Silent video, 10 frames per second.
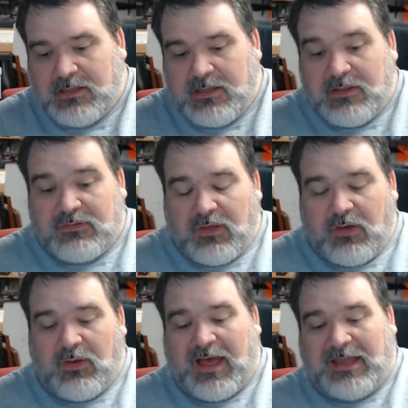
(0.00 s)

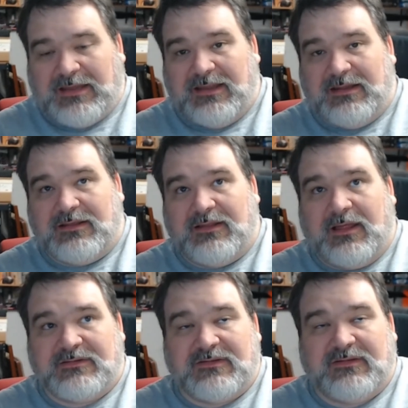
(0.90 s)
So I did
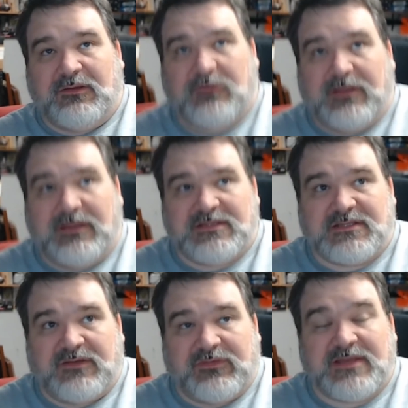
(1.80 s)
a
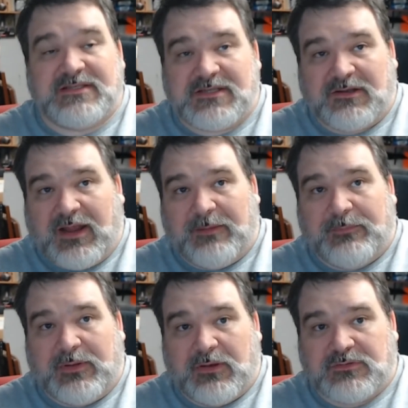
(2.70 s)
series of Instagram
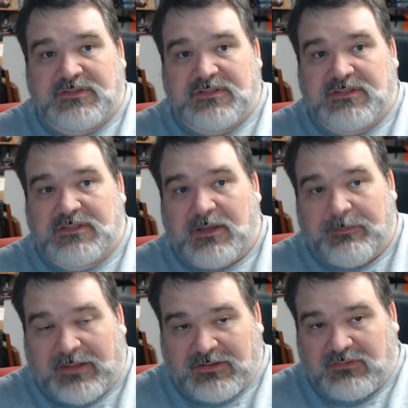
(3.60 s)
posts
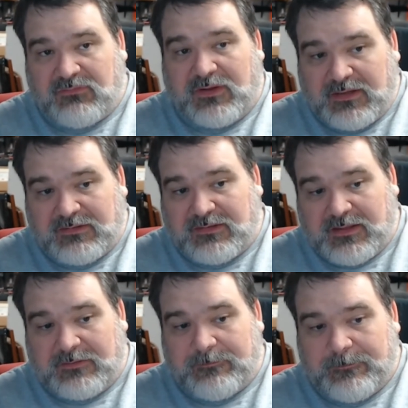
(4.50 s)
about this very thing.